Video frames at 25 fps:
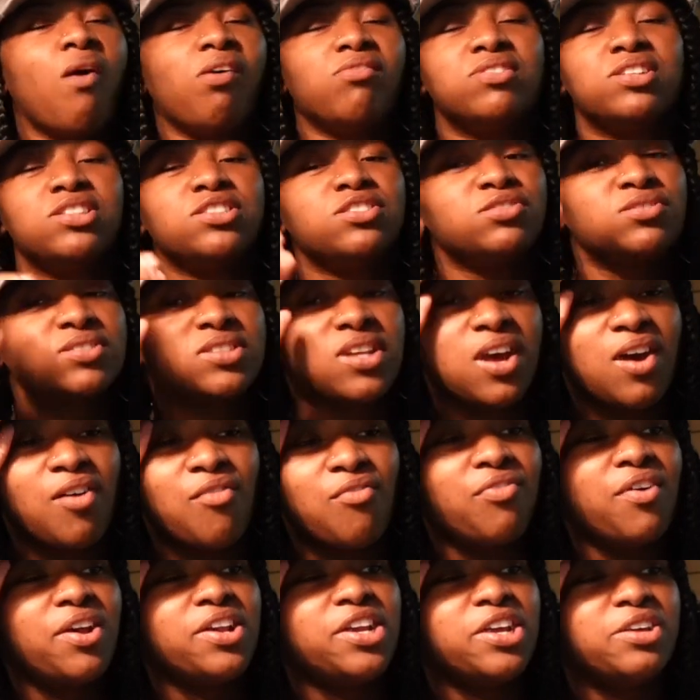They're so damn
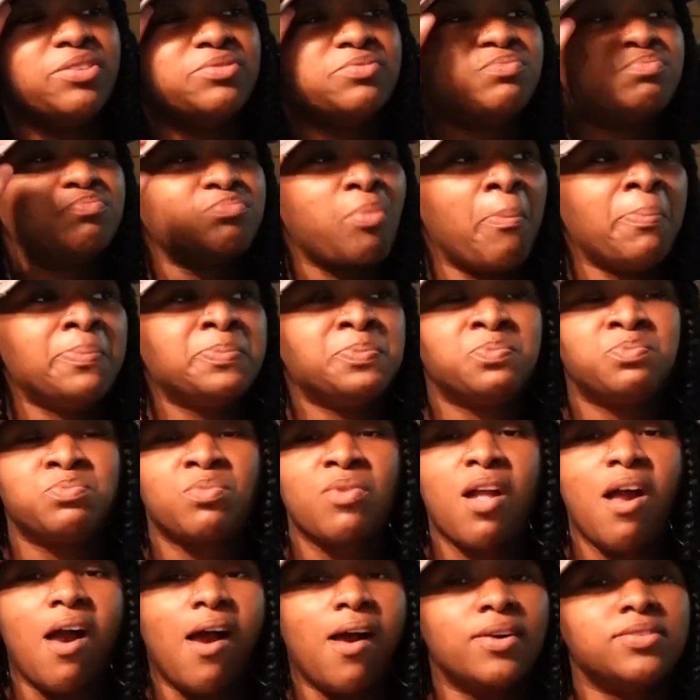funny.
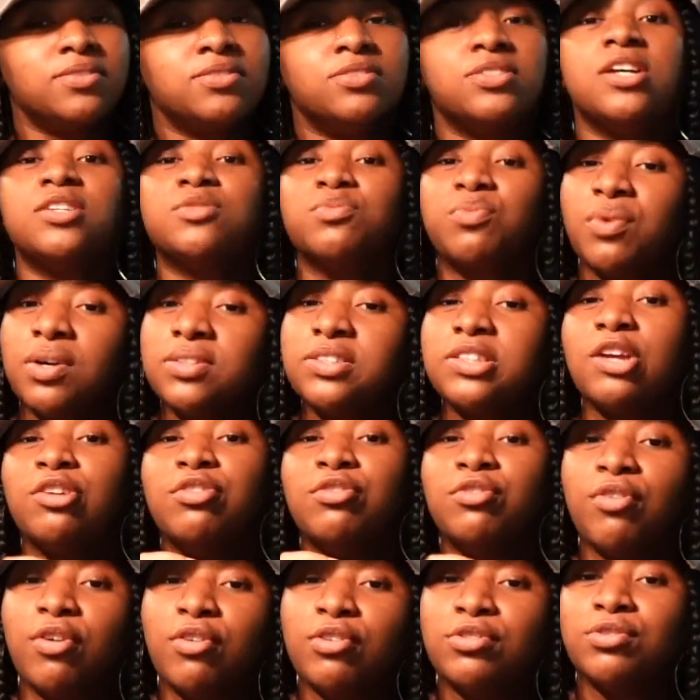That's one thing
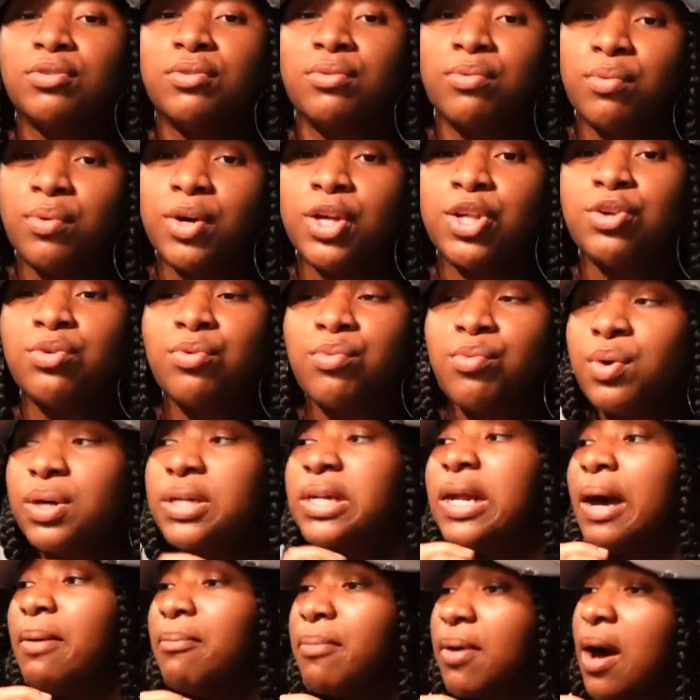you're going to do.
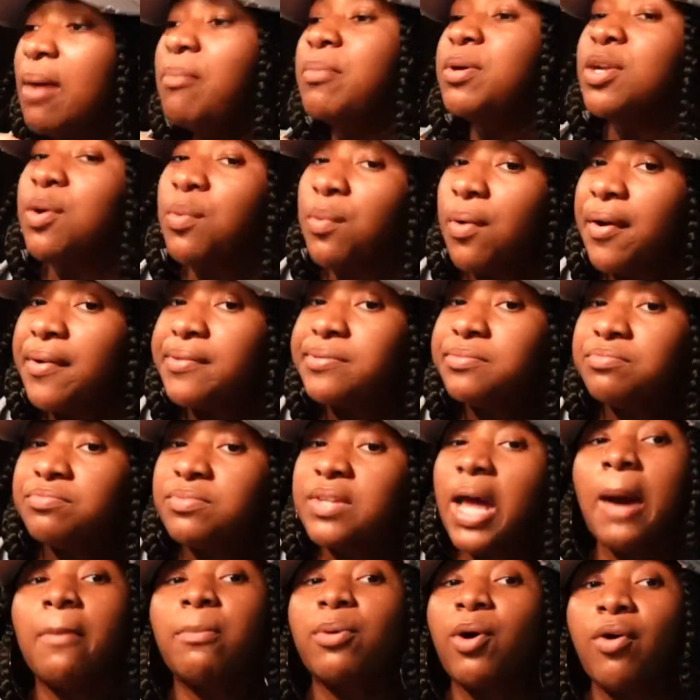When I'm coming to work,
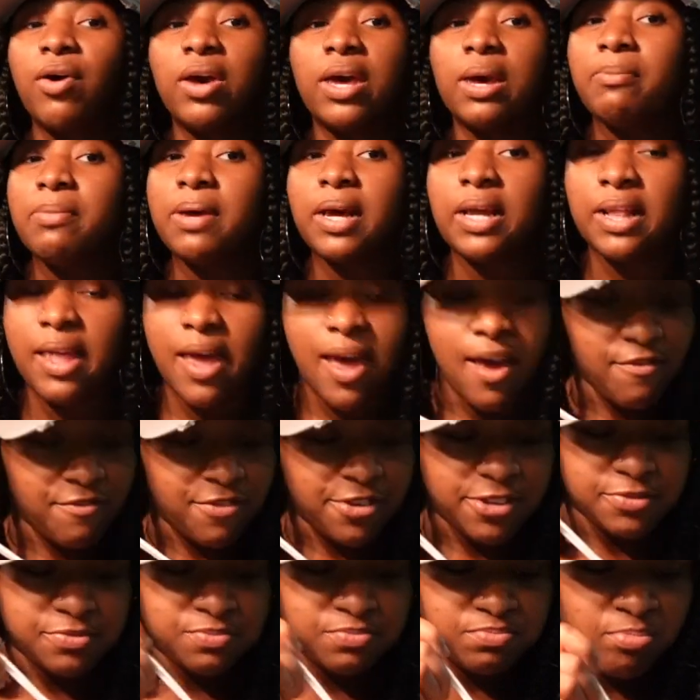I'm going to get me a
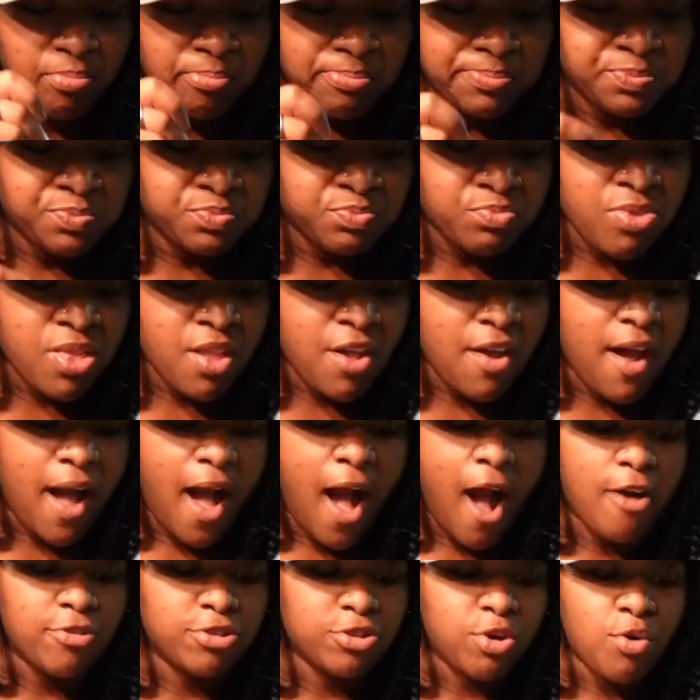laughing.
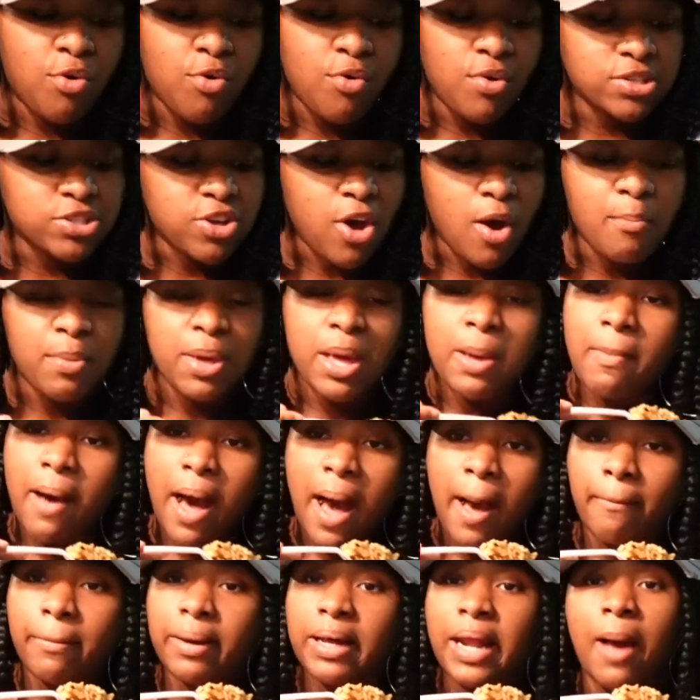I don't know who it's going to be
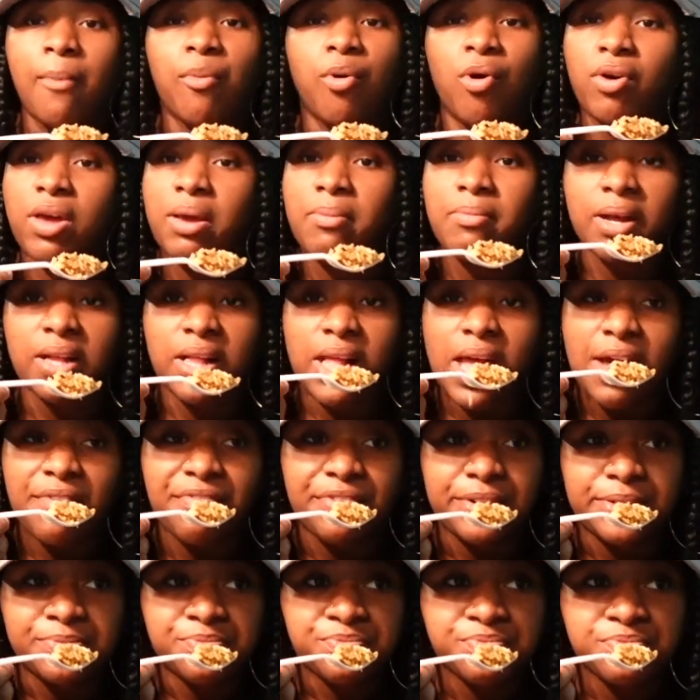by, but I'm going to get me a
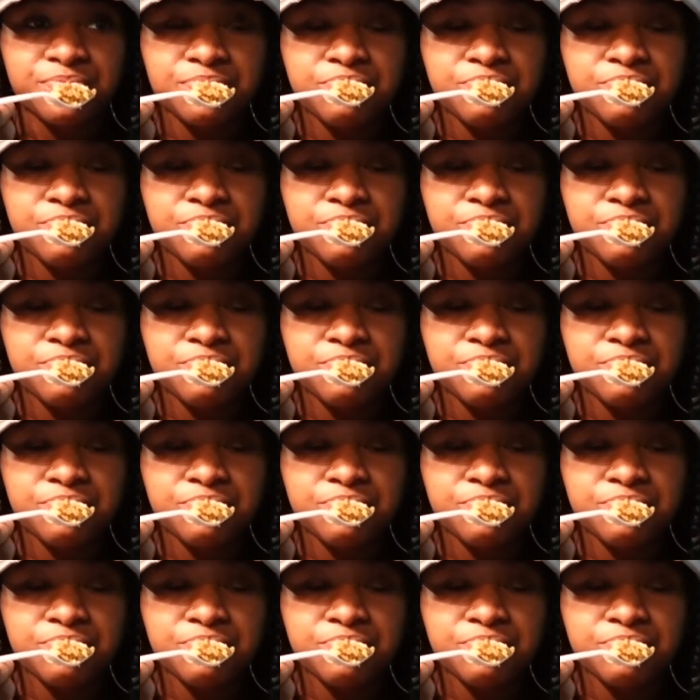laughing.